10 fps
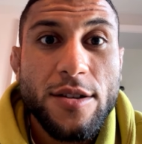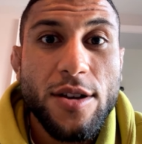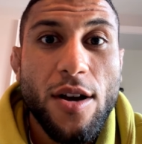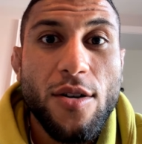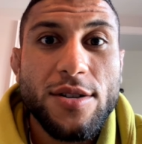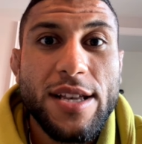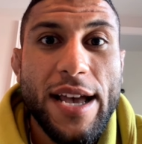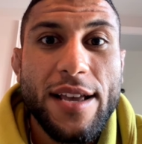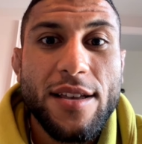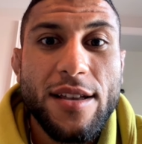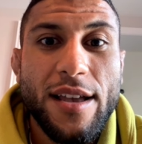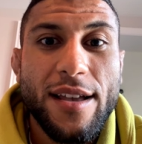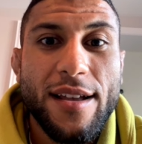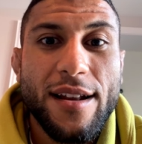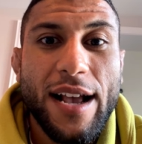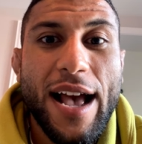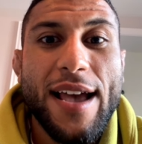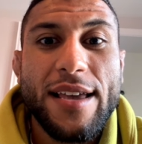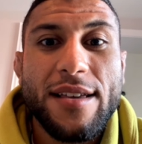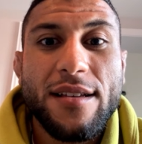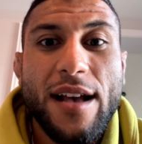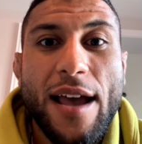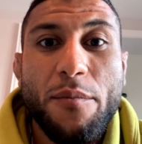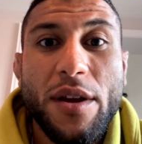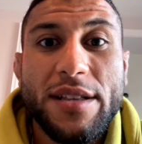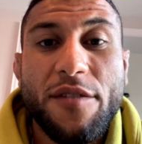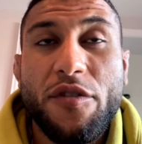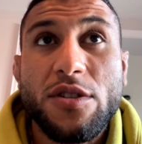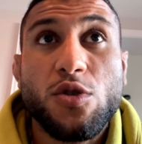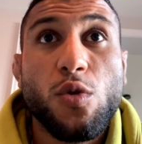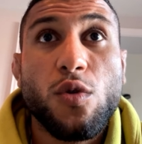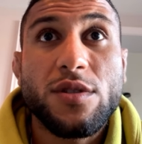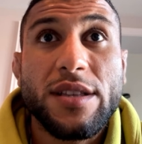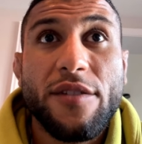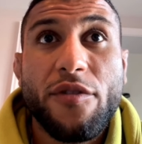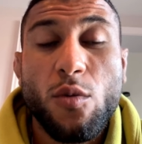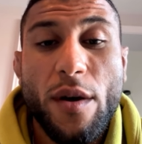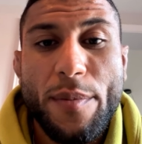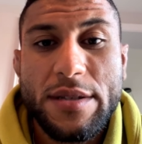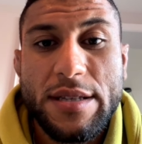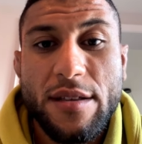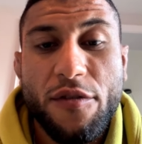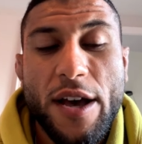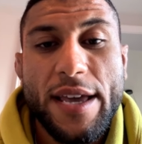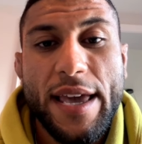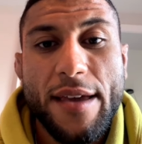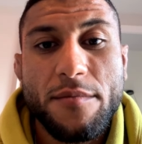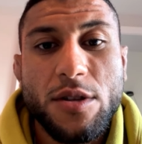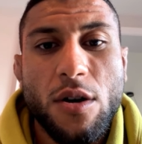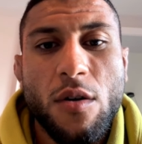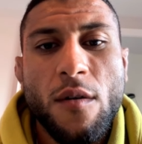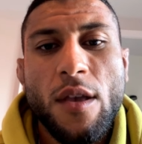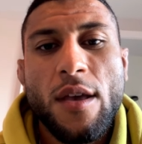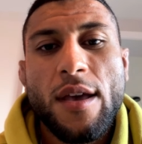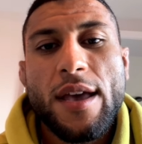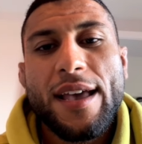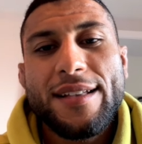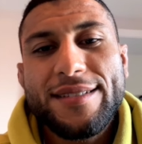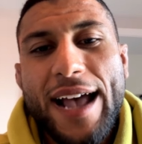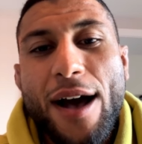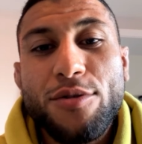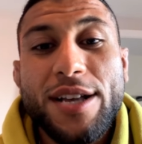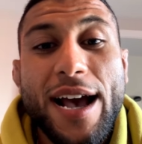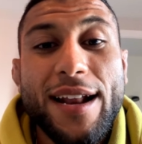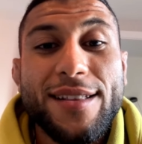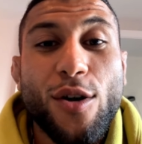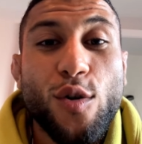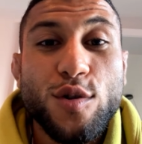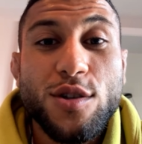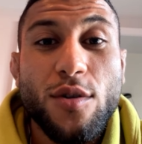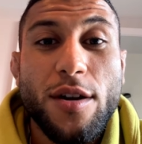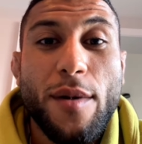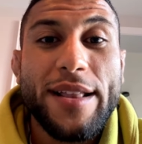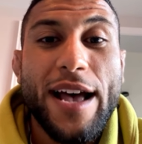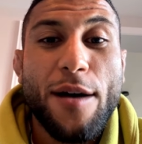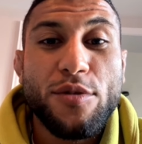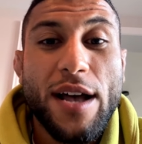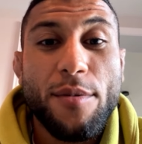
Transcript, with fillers: So it's like, it, like I, I bring different tools and different weapons to the fight game. So that was kind of the whole story about the Abu